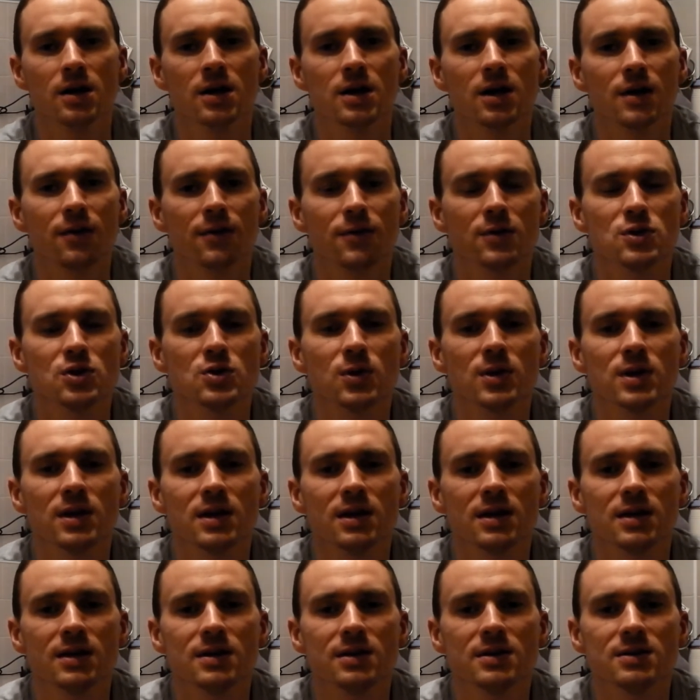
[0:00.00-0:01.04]
get through 20
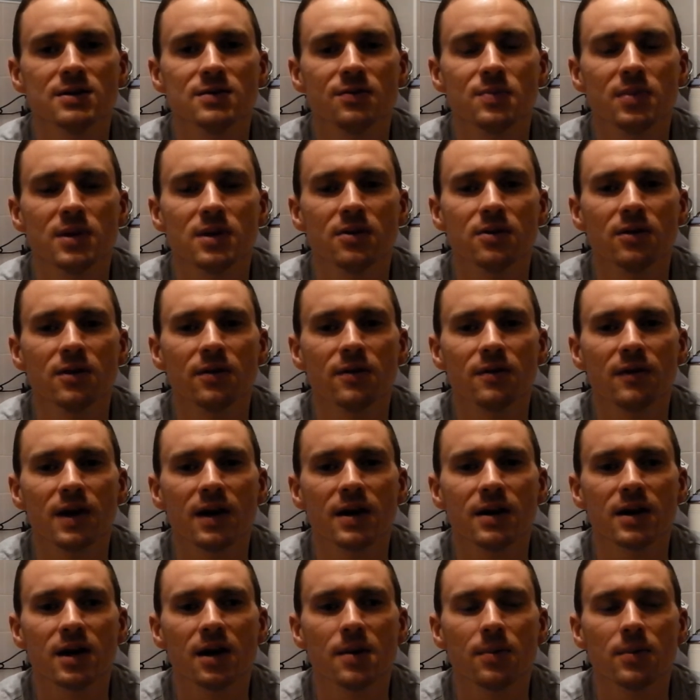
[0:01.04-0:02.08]
litres of beer in the flat
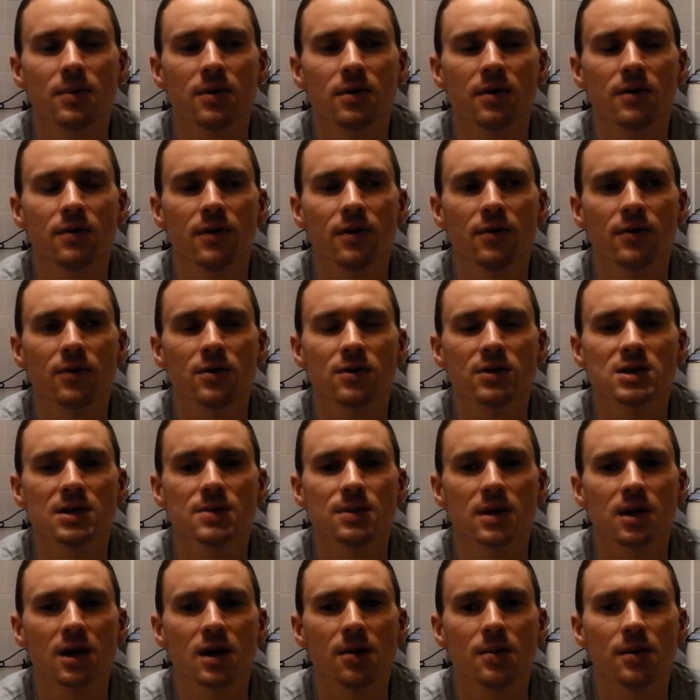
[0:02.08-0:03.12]
and that, but if I've got
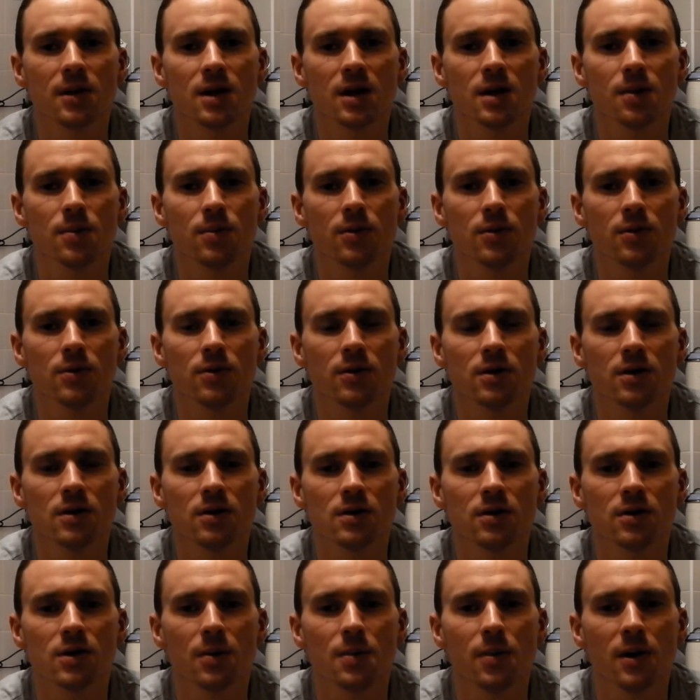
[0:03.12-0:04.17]
something coming up or a,
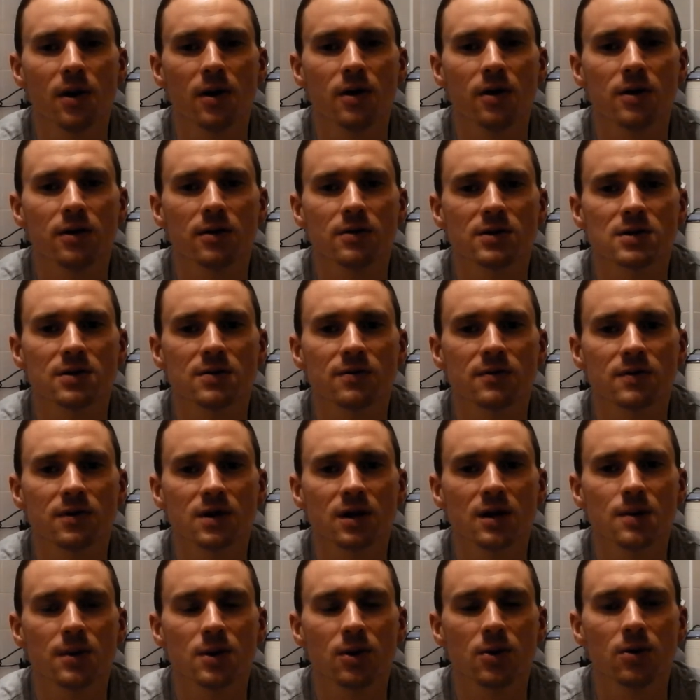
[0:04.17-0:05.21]
or a party or something,
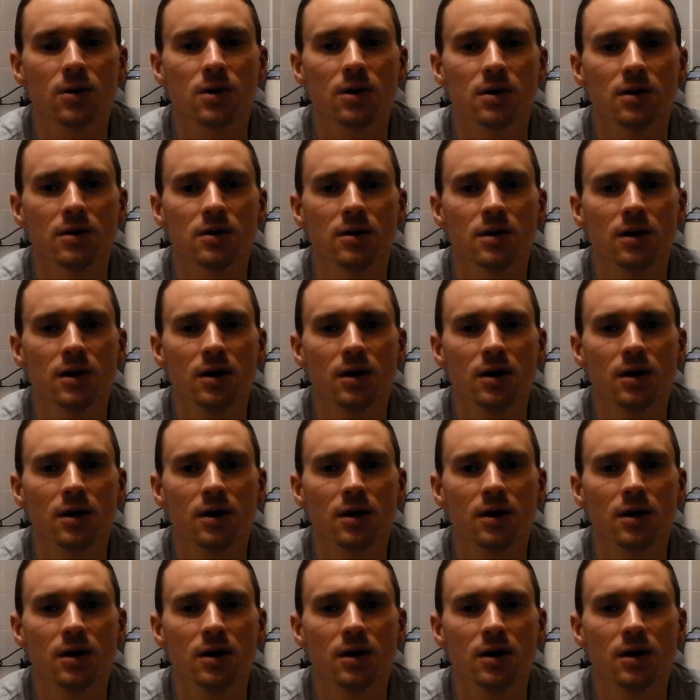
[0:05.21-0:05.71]
that'd be quite a, a,